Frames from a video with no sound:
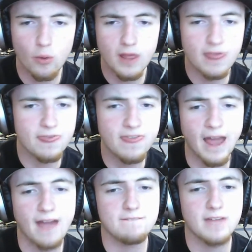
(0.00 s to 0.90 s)

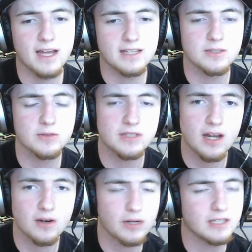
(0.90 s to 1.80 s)
that fast. It was kind of
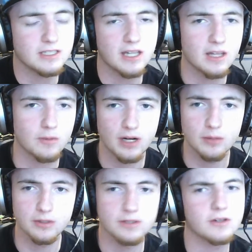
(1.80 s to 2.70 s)
crazy how they were able
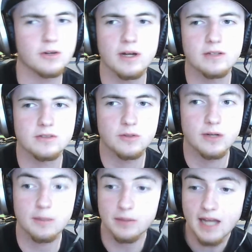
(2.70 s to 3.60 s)
to turn it around so
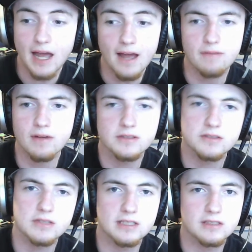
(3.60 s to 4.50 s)
quick, but they have, and
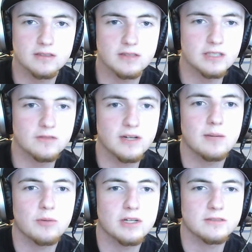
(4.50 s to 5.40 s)
it's very
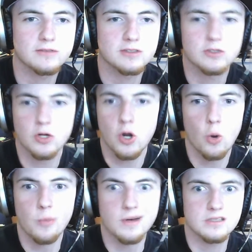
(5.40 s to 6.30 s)
impressive because
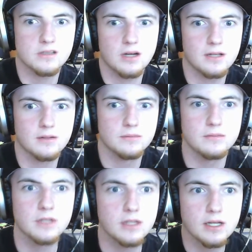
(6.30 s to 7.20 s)
nobody saw them.
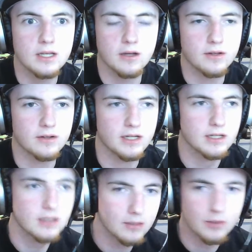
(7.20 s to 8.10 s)
They're like,
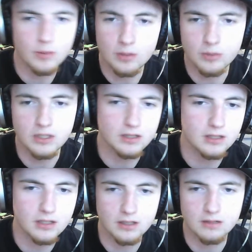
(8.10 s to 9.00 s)
maybe they'll be
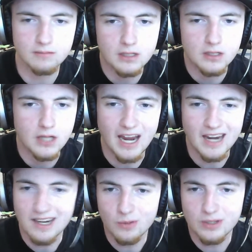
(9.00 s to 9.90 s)
an
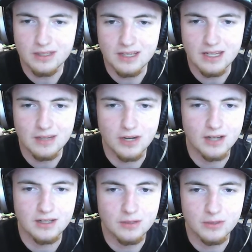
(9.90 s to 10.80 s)
80-win team,
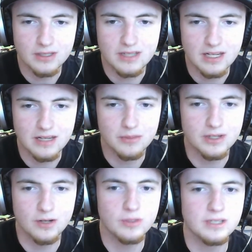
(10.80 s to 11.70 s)
90-win team, but
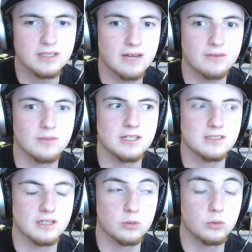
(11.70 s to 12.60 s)
everybody's
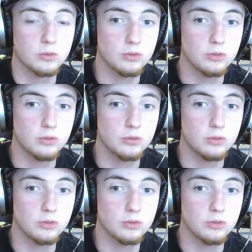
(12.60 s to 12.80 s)
like, oh,